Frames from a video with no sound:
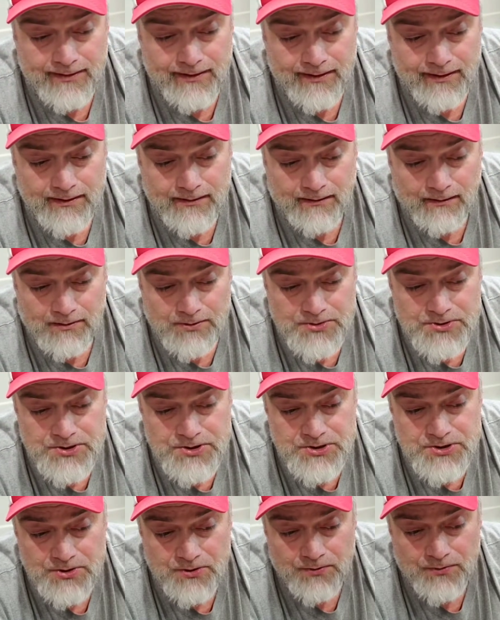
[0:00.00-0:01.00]
and I'll
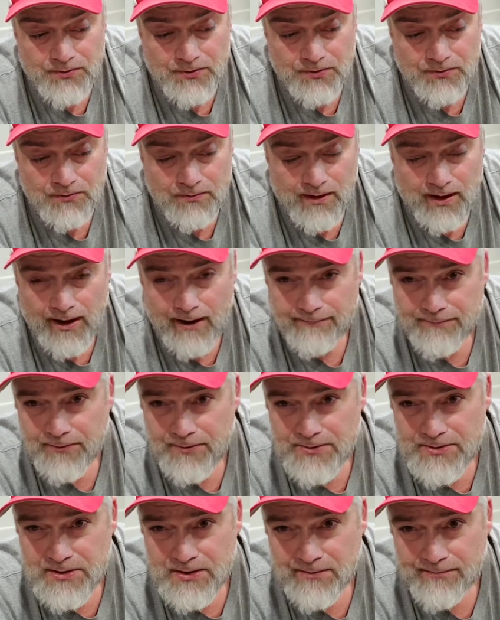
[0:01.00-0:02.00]
show you after
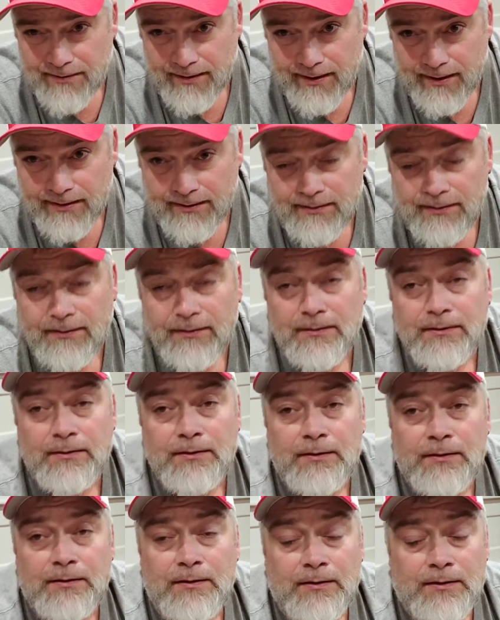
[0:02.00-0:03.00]
it's in the bag.
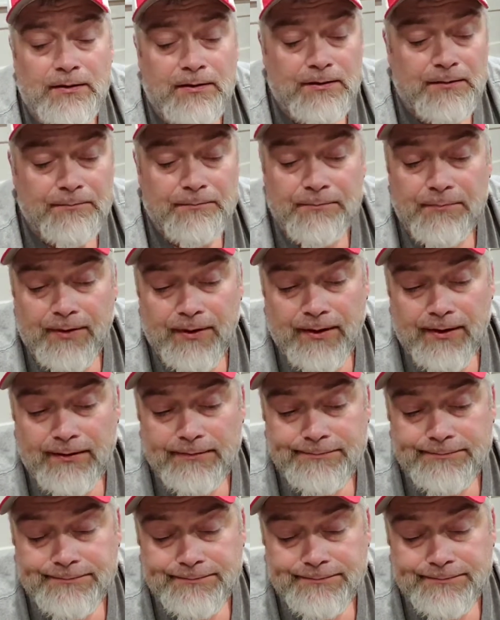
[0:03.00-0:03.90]
But